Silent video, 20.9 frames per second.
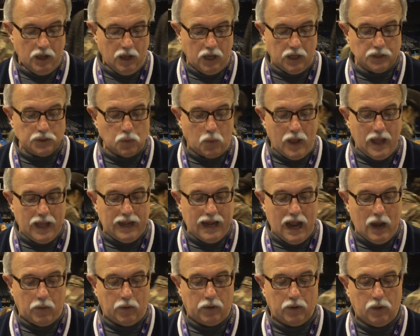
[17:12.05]
on Dwight
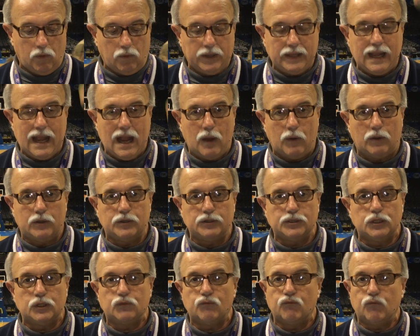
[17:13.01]
Howard, holding Howard
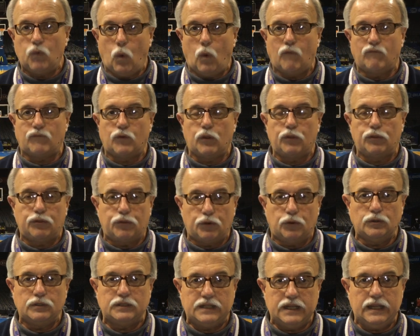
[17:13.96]
to just 4 for
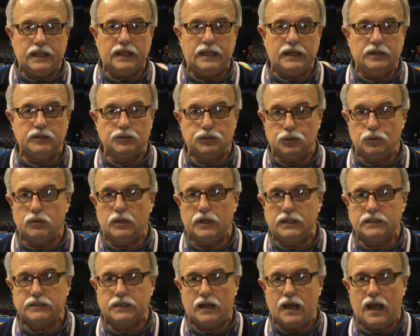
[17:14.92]
13
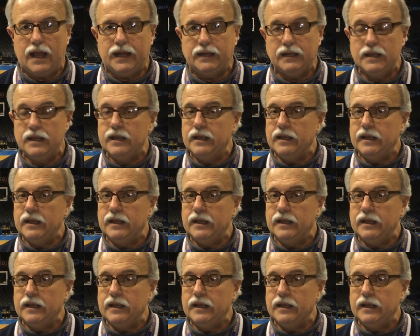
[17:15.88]
shooting tonight.